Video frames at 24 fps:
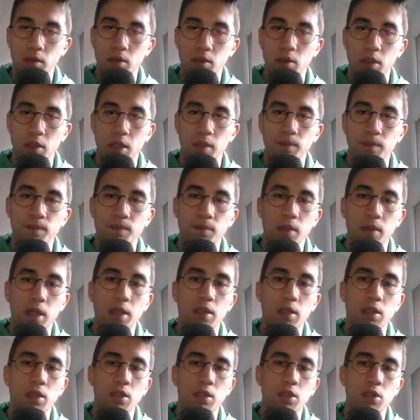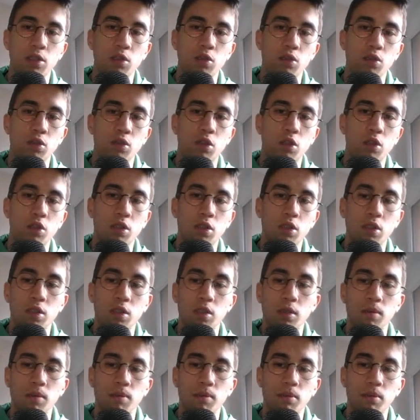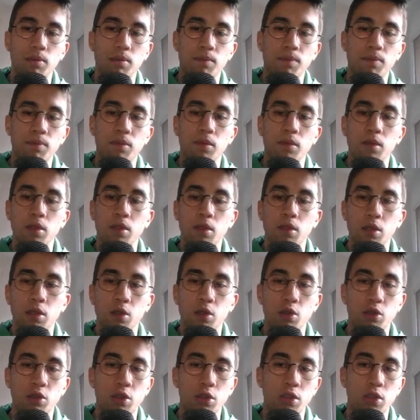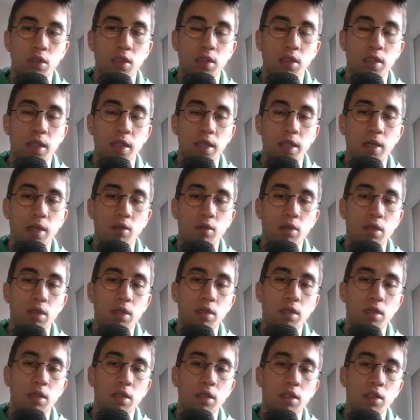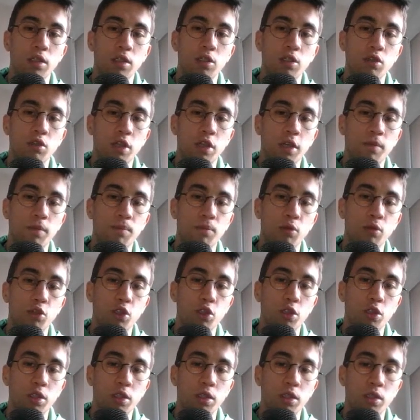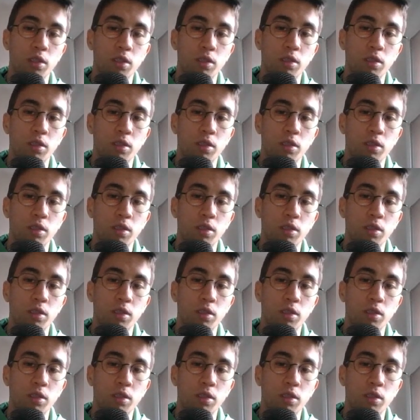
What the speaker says: okay, and you don't close this diagonal, you can push here,